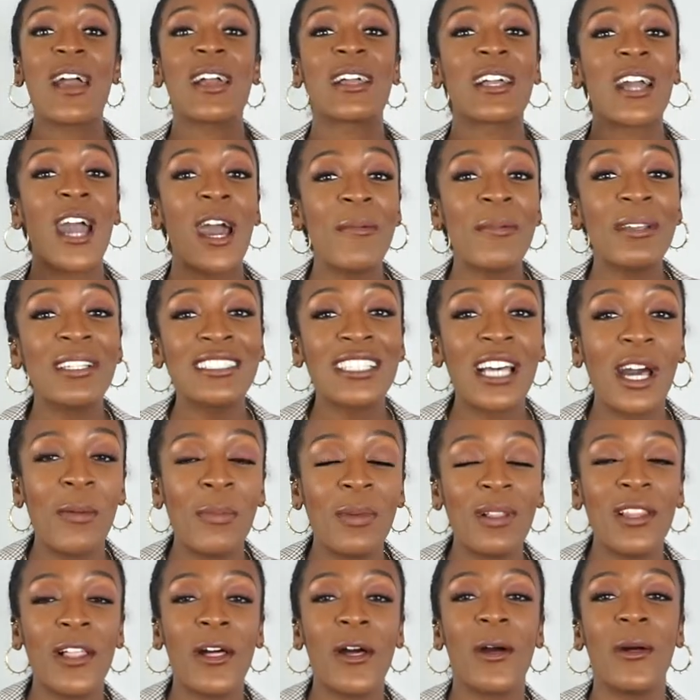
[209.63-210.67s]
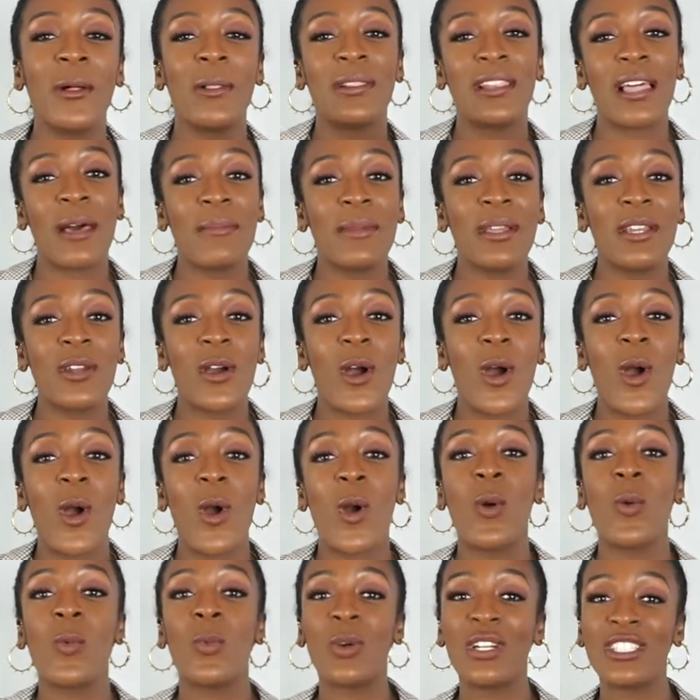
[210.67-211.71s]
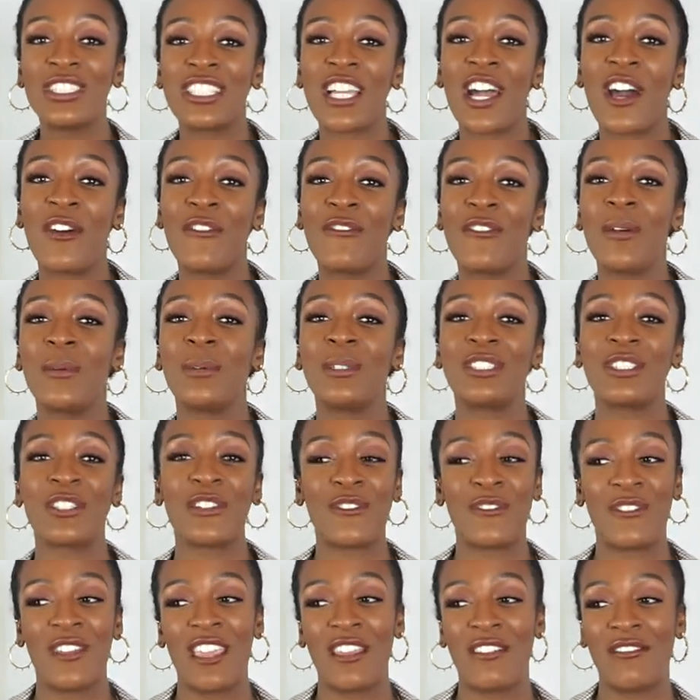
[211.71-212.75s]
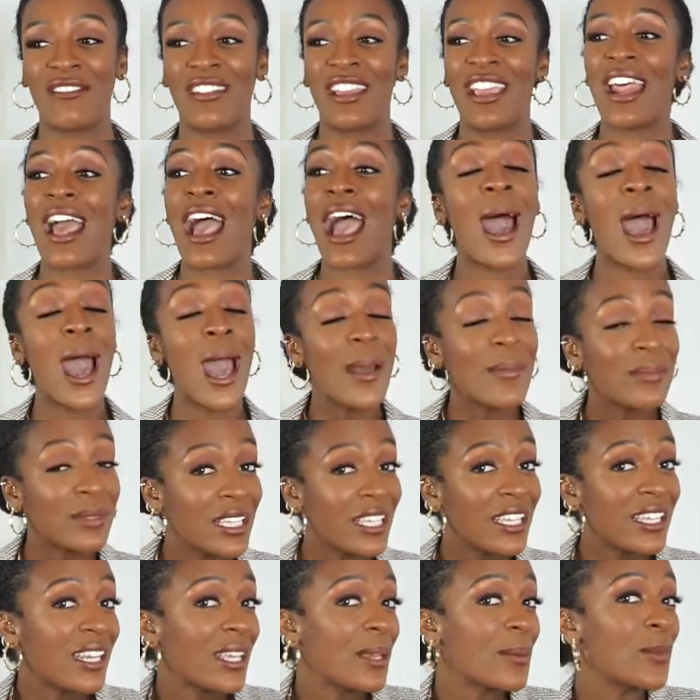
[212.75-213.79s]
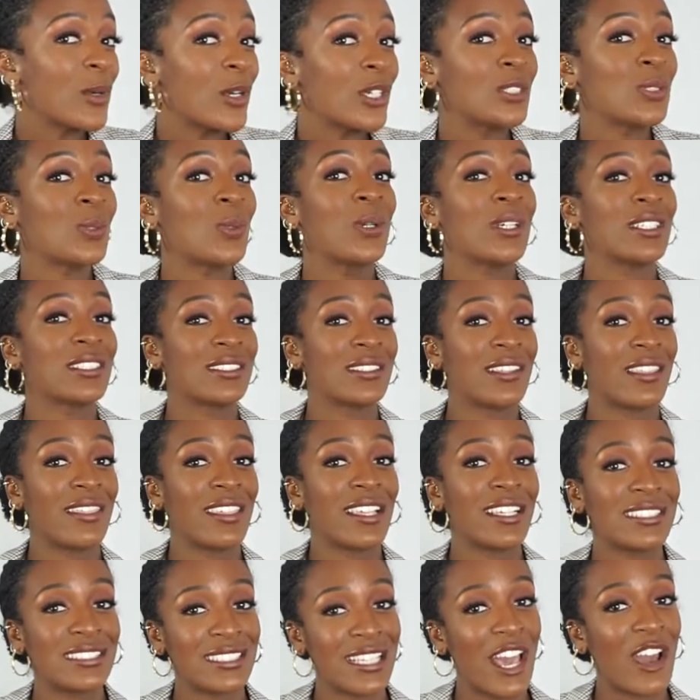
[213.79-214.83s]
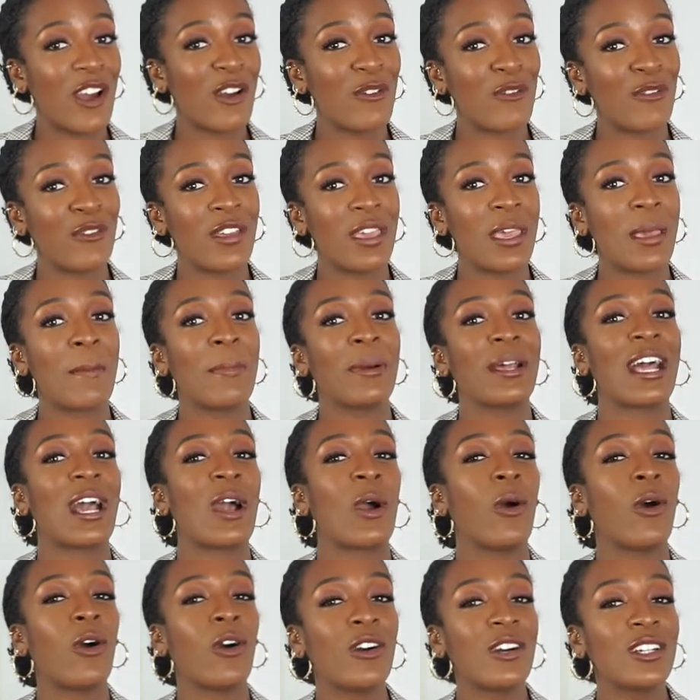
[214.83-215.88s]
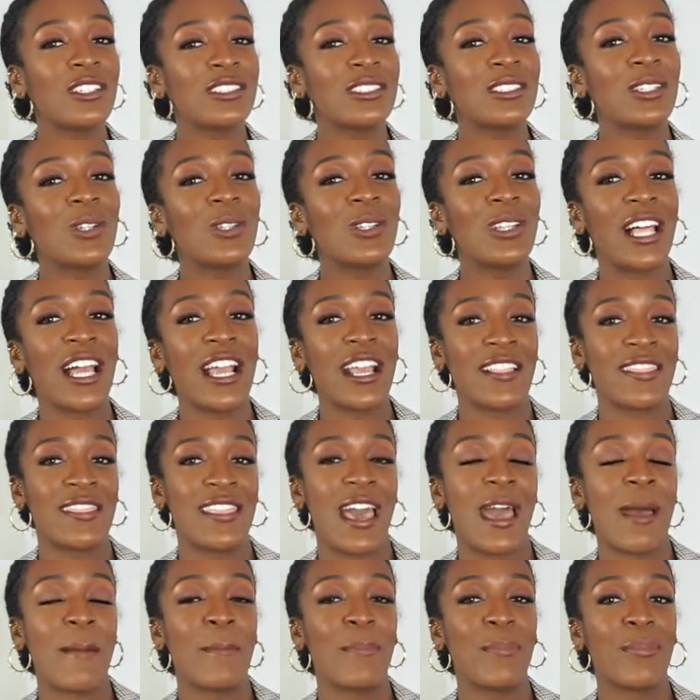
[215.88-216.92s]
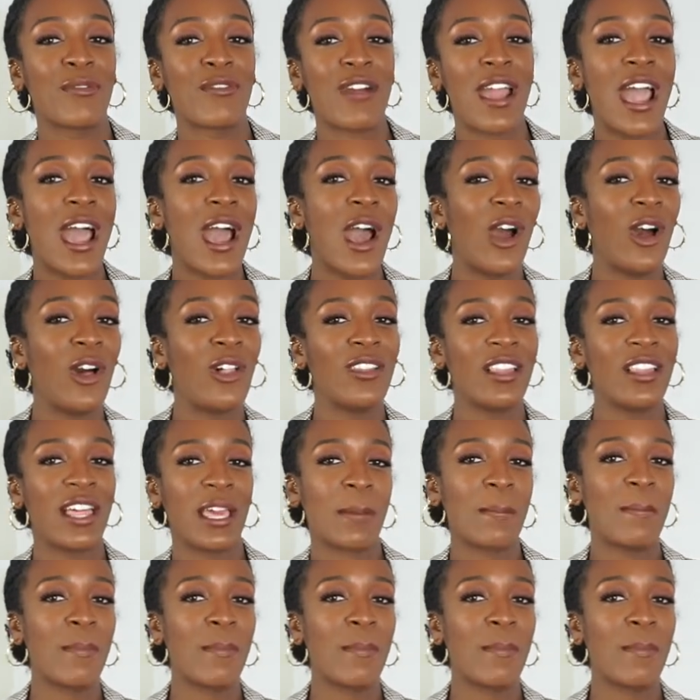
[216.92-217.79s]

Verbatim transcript: Comment down below, let me know which outfit was your favorite. I'm leaning more towards this outfit, but I also like that brown, like